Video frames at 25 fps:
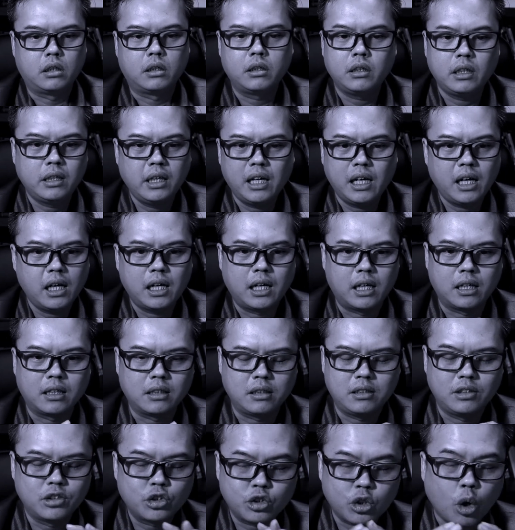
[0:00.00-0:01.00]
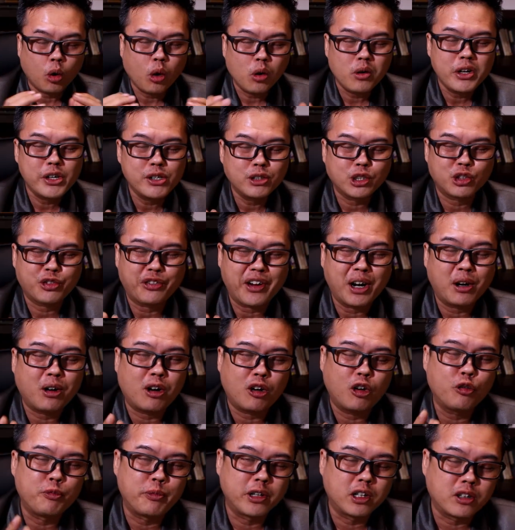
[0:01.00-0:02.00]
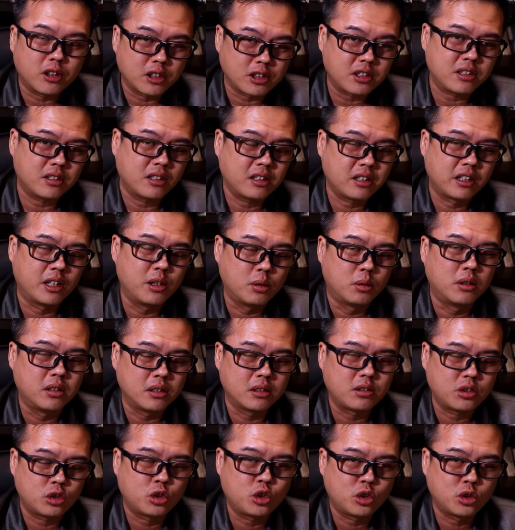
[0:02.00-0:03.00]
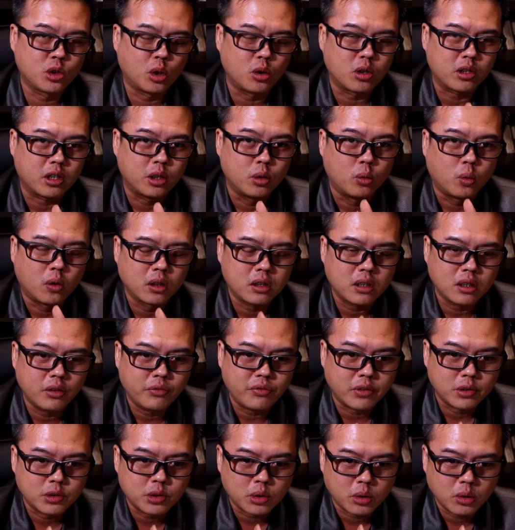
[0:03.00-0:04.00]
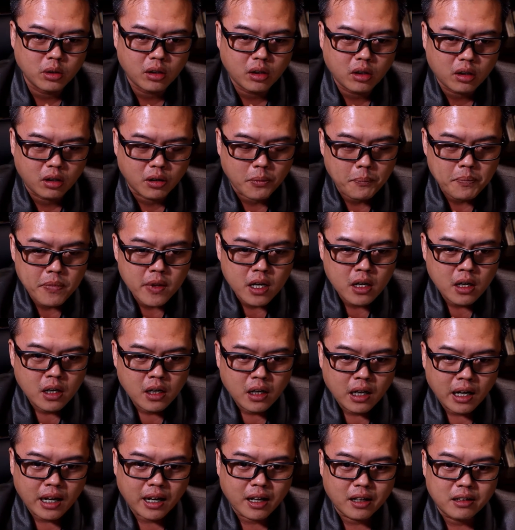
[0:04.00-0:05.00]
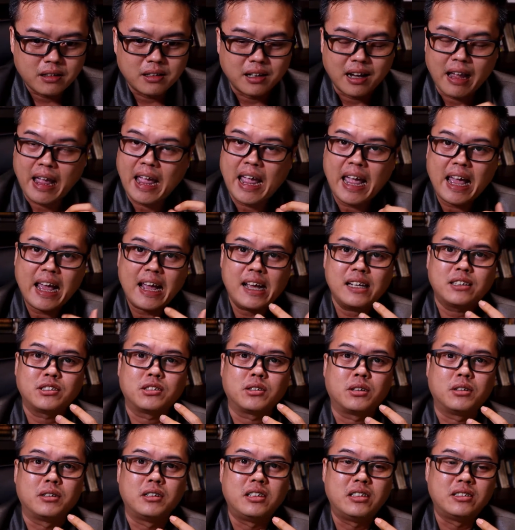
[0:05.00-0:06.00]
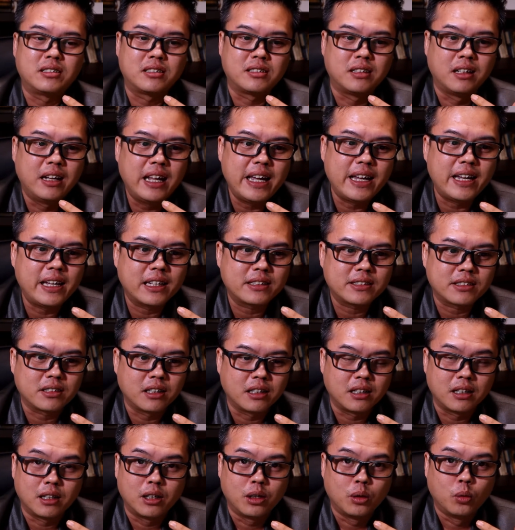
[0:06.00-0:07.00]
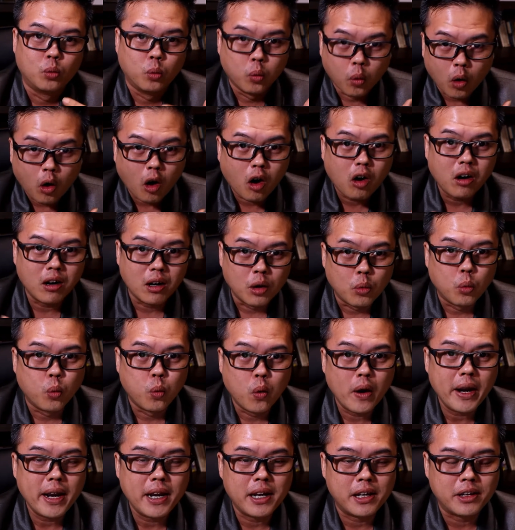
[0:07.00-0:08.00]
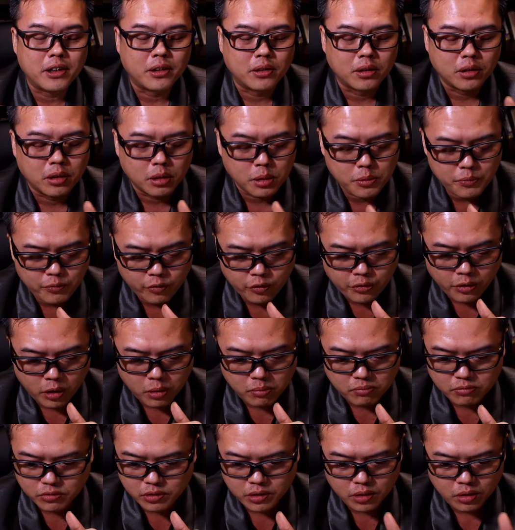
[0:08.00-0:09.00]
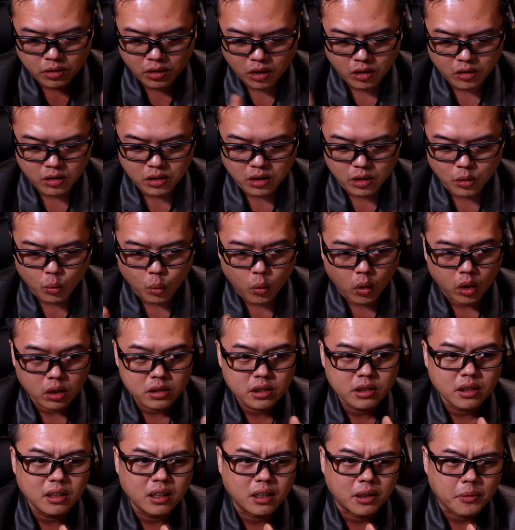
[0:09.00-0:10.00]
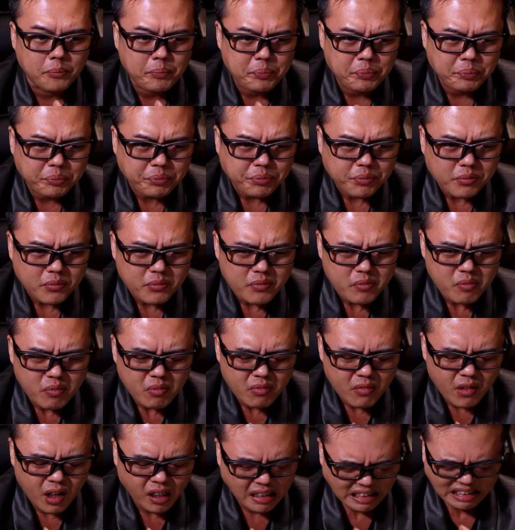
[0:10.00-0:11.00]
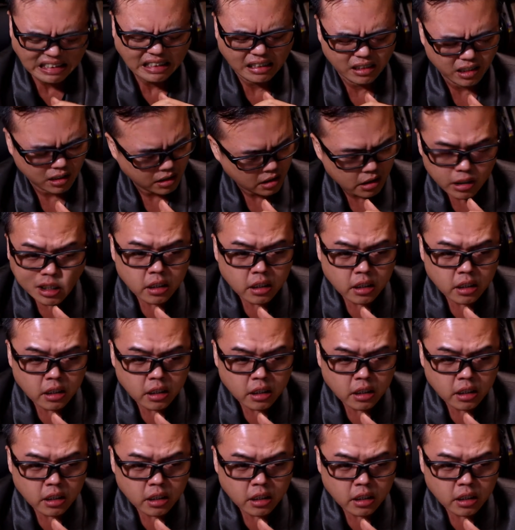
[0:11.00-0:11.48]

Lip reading: Yeah, his toenails fell off because they were soaked in water for so long. And the hairs on his legs wore away, you know, from, you know, all the water. Yeah.